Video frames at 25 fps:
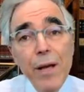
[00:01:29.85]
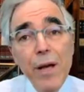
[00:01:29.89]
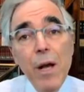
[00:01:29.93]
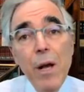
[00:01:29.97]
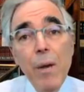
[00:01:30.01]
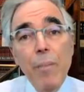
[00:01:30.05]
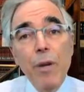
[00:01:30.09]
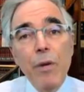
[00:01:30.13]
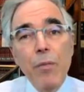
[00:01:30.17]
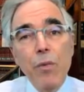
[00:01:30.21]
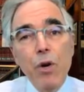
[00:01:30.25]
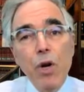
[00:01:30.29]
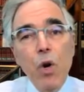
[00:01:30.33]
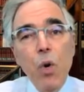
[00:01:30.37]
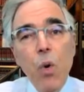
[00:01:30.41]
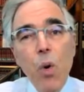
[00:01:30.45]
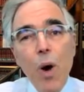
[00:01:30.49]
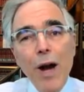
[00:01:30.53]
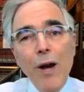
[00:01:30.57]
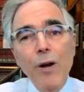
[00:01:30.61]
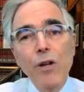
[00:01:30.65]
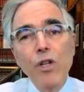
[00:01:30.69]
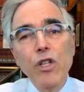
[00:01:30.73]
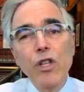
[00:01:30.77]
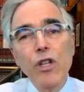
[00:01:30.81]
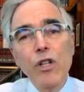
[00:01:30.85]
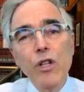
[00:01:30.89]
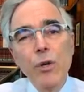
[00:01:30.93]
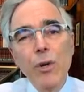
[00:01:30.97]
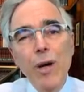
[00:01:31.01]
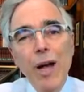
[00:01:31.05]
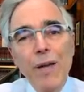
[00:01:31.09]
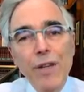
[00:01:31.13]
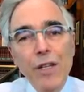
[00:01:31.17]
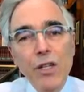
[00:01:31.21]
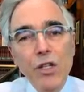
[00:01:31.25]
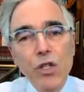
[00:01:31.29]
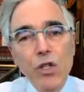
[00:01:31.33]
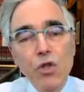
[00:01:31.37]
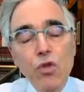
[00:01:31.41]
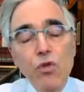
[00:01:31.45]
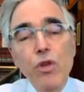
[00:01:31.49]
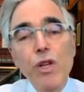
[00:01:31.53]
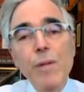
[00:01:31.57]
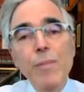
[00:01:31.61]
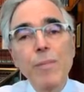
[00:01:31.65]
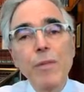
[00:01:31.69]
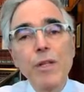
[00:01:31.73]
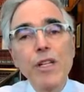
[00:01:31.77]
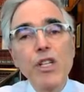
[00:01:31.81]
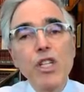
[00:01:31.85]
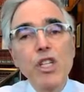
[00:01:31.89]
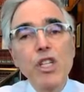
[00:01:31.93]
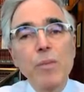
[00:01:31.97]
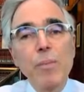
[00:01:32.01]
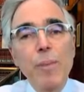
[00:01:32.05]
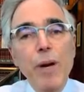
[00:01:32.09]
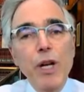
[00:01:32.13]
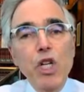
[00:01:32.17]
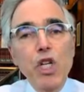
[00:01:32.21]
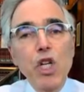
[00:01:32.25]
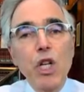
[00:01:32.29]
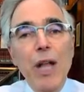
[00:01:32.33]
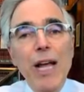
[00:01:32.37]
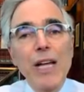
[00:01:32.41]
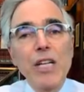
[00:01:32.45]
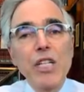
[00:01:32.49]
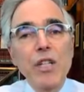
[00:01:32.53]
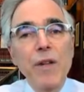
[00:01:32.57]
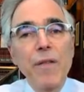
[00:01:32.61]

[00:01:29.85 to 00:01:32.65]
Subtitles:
but it requires that you have extremely specialized